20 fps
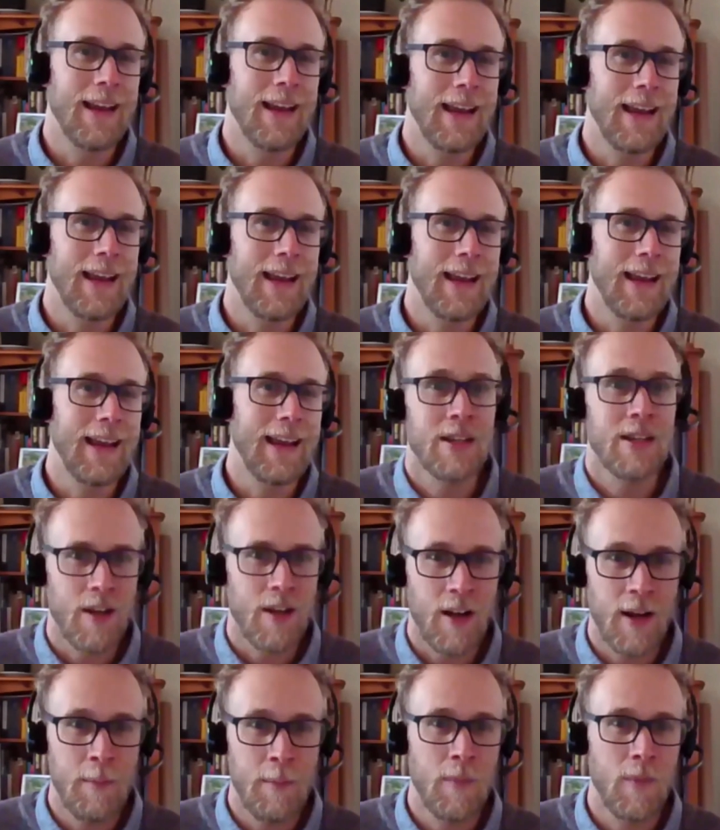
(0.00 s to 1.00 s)
In the
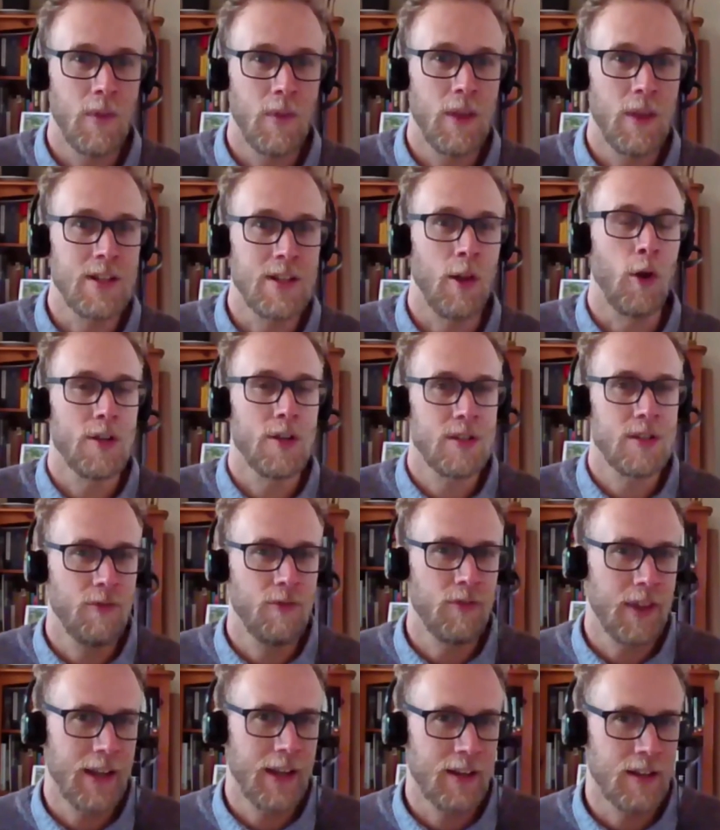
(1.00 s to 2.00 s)
meantime, there's lots of
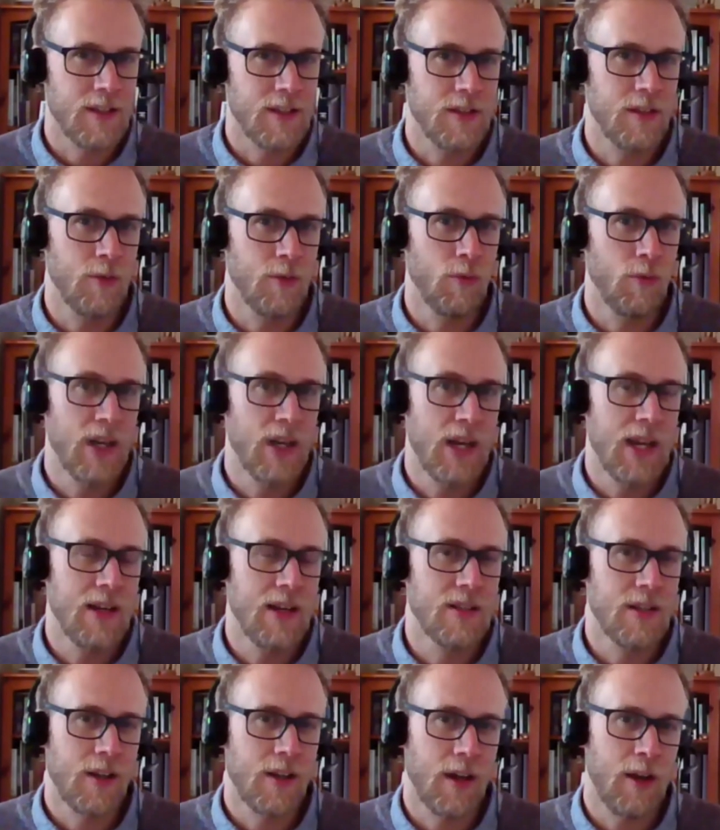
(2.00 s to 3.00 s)
things that we
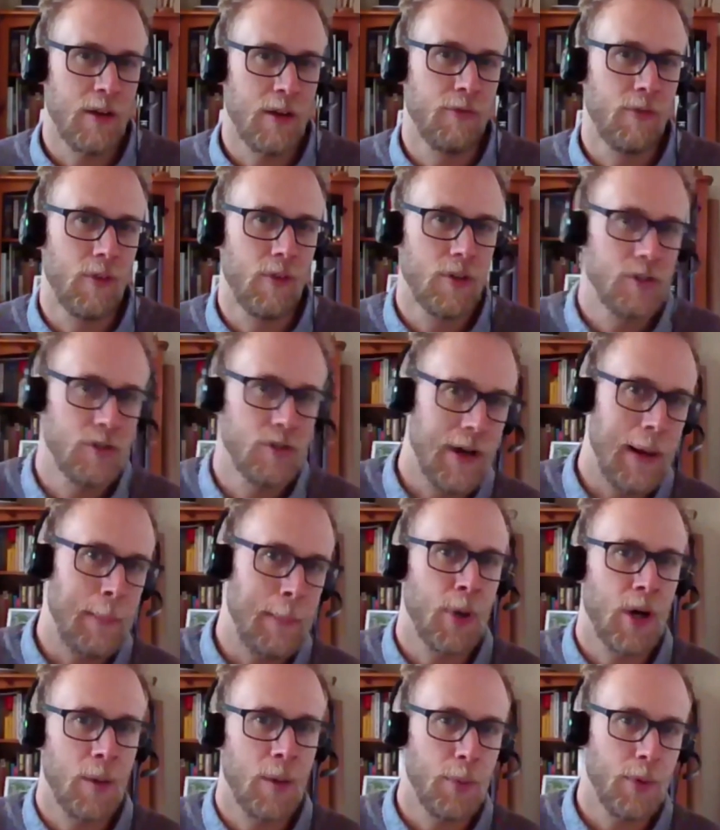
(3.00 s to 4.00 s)
need to kind of
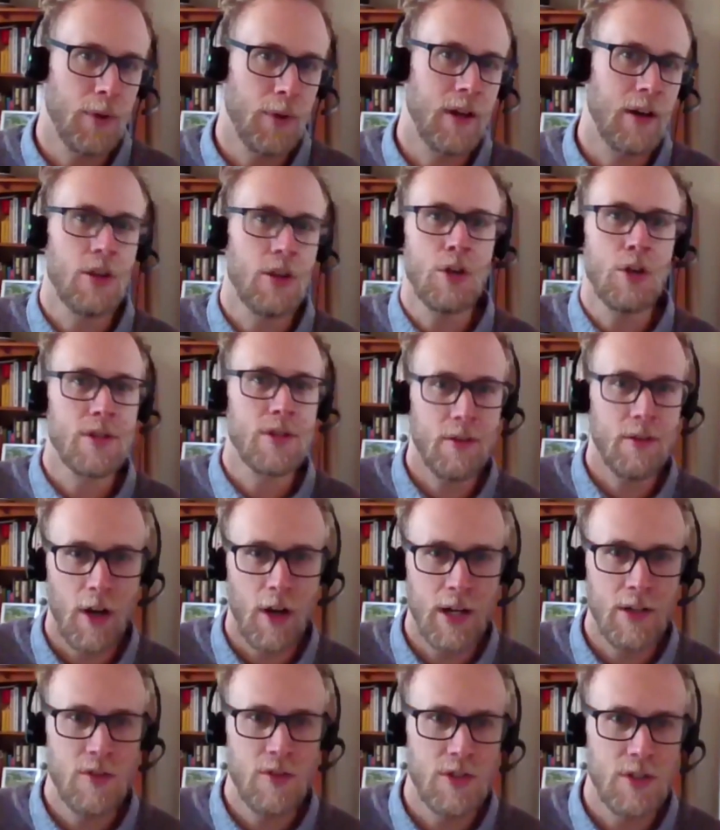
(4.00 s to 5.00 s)
ramp up their use of
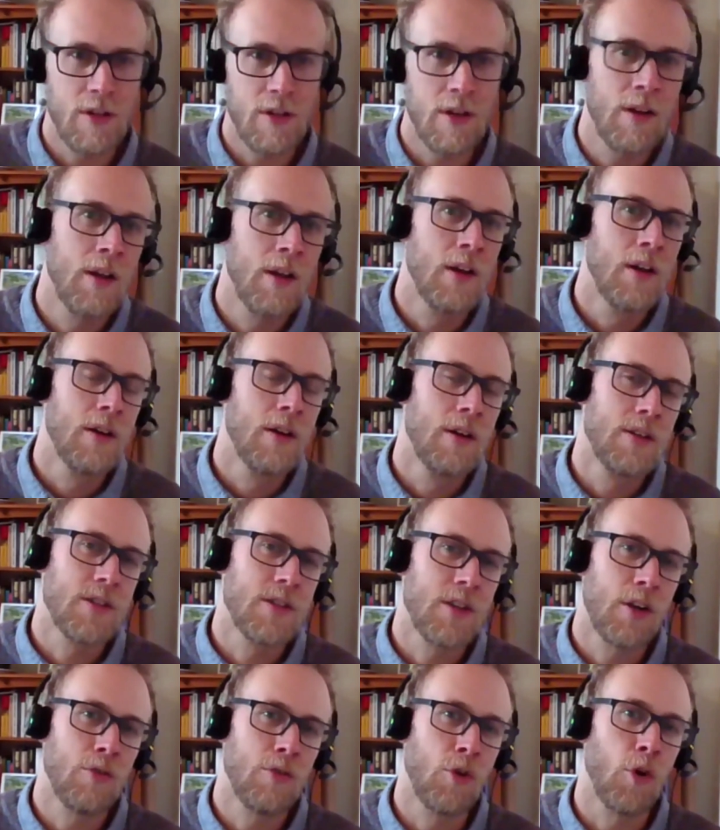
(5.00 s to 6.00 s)
hydrogen.
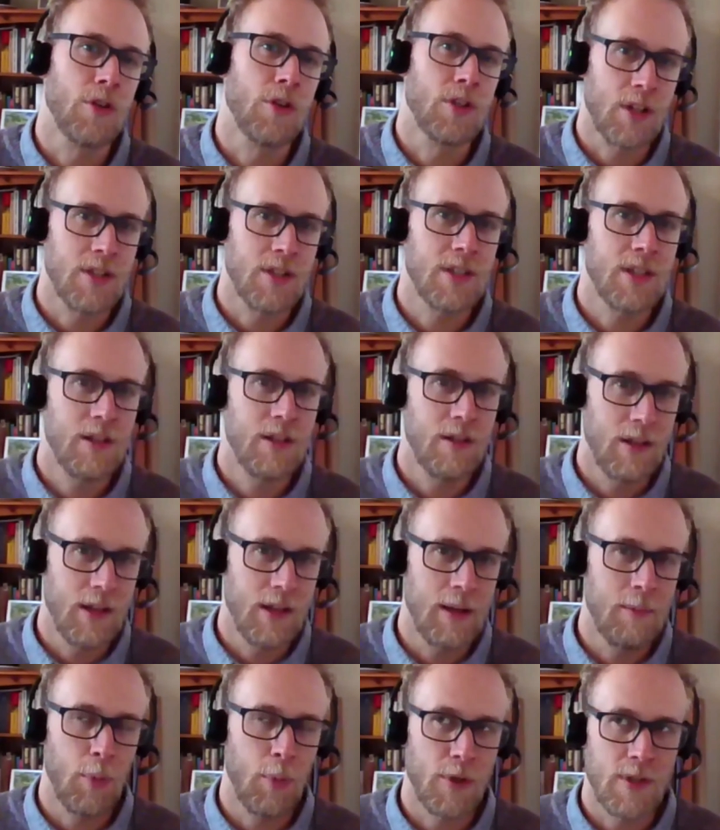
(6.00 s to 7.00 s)
So not just in
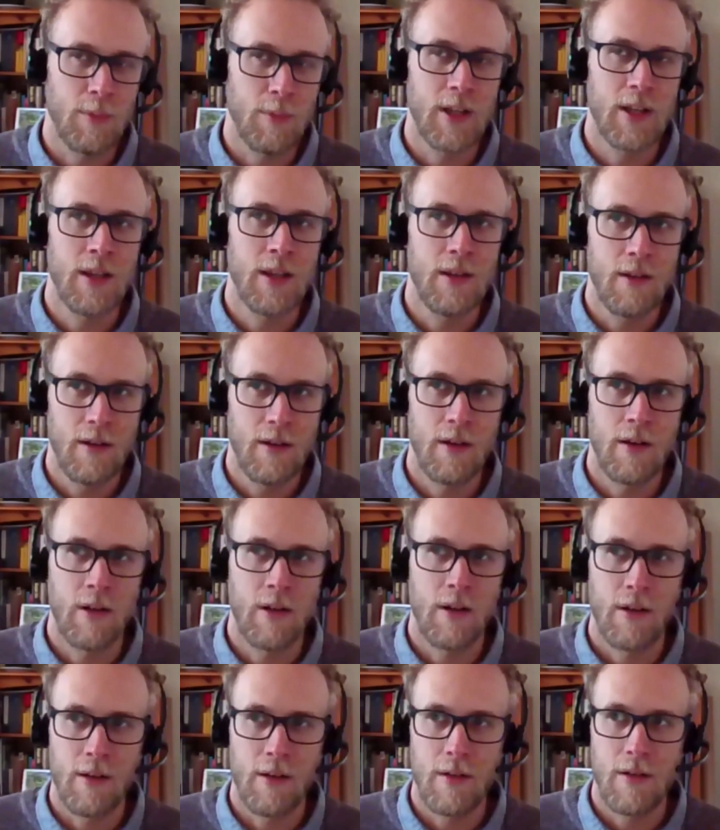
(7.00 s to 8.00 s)
possibly
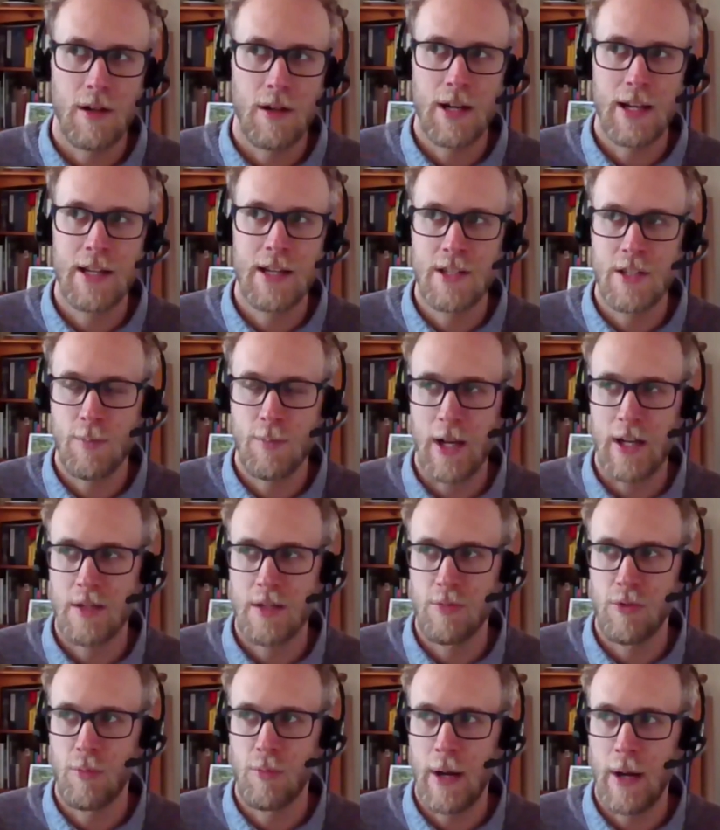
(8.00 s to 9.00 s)
clean
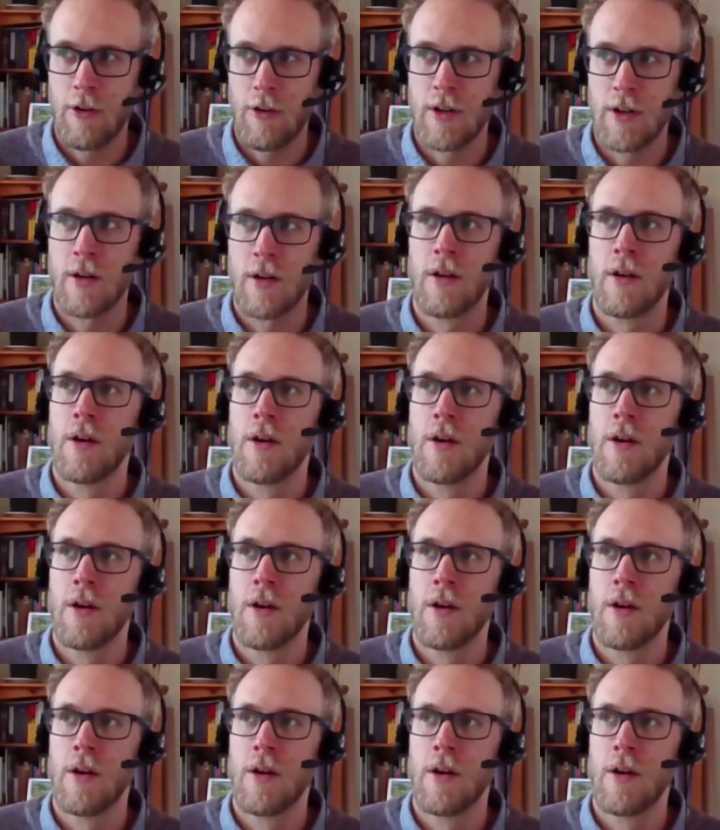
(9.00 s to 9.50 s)
dispatchable power